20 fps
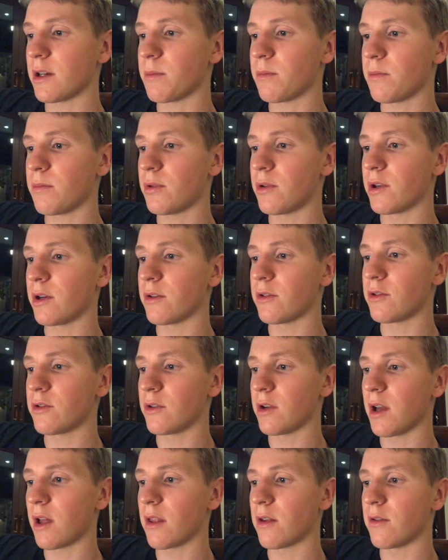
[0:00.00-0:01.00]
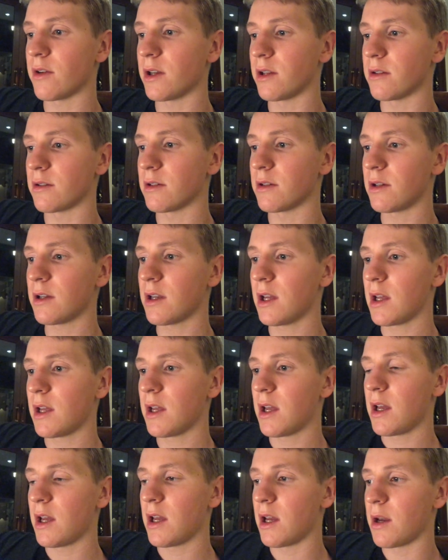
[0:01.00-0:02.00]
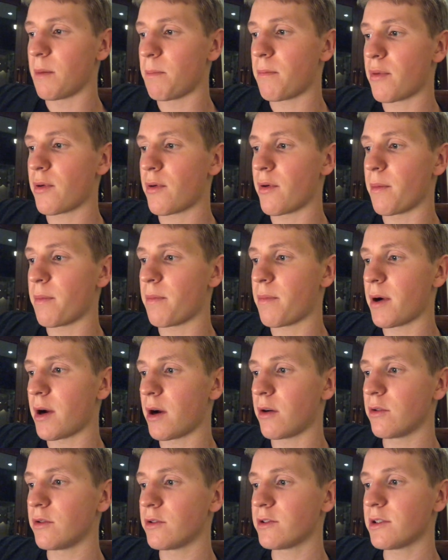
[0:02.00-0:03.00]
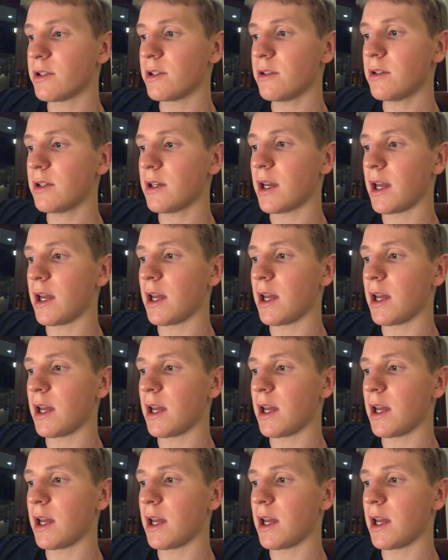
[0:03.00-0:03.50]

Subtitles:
I put out together a proposal,